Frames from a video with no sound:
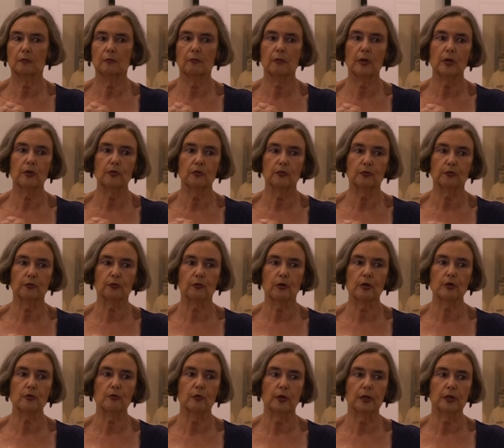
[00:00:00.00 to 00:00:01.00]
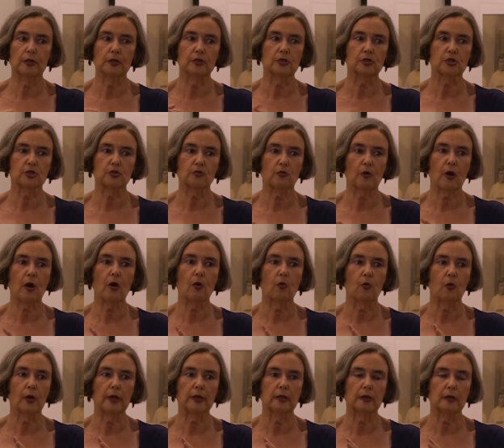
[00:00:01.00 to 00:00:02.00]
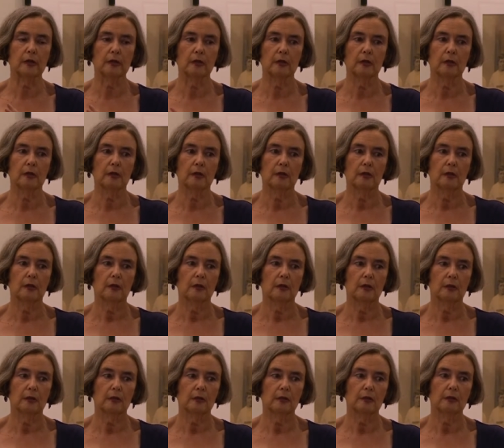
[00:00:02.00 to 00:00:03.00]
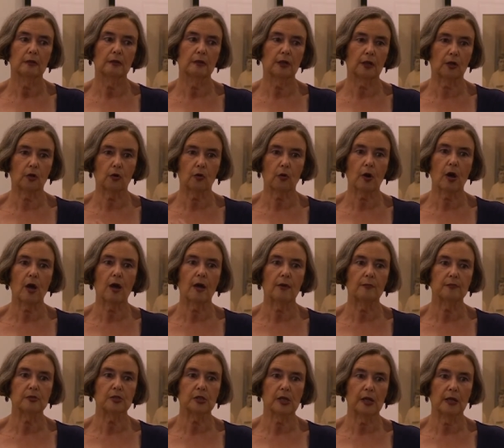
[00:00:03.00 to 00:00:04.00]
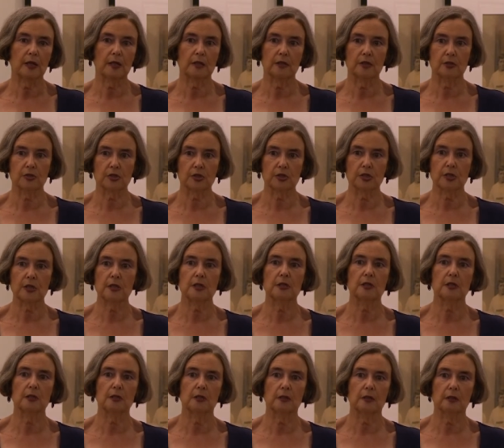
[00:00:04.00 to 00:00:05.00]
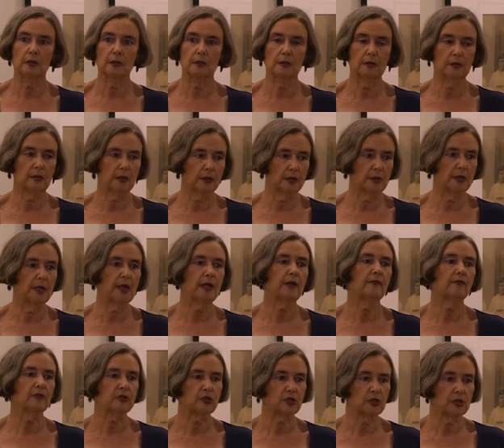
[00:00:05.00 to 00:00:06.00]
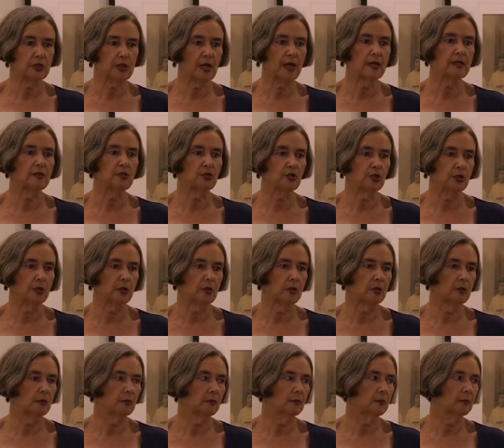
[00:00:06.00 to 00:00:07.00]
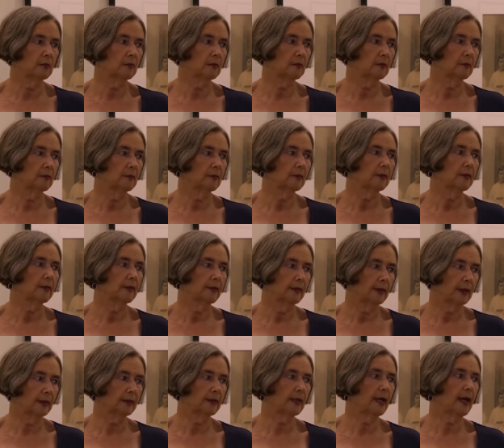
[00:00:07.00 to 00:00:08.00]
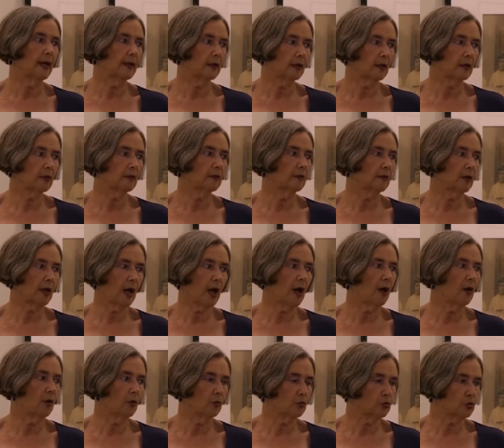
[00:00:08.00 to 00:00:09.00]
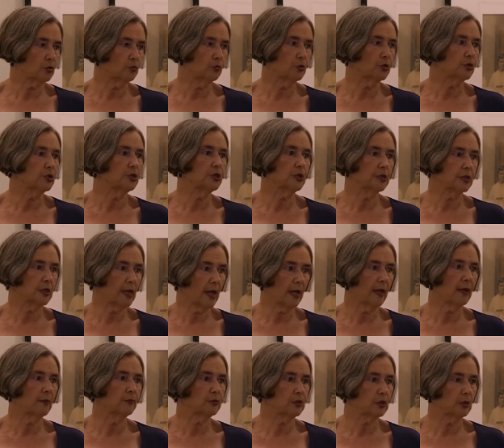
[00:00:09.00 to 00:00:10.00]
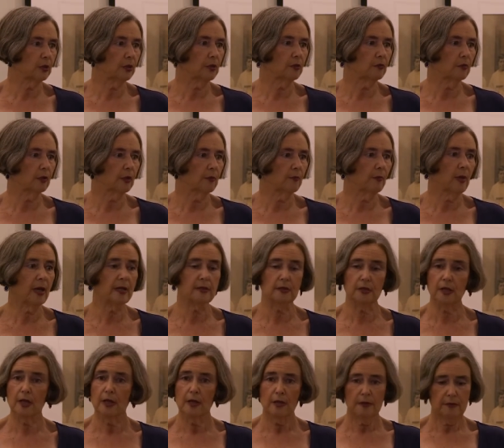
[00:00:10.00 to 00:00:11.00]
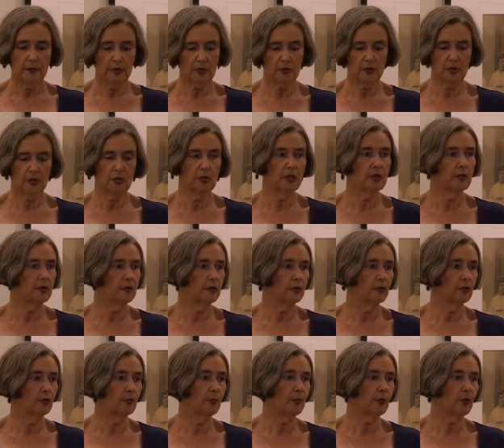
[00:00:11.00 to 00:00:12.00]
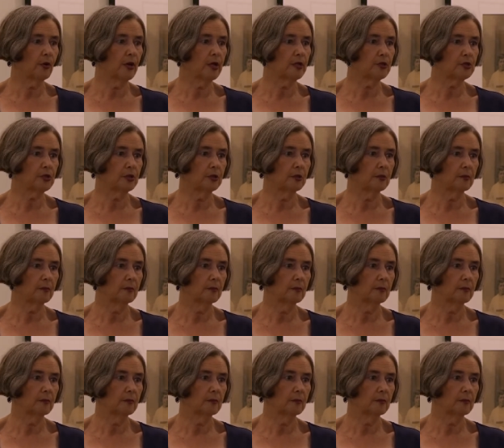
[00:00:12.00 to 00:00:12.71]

moved through and destroyed the crops, and to see the devastation that that caused was just absolutely amazing. This is during the Depression.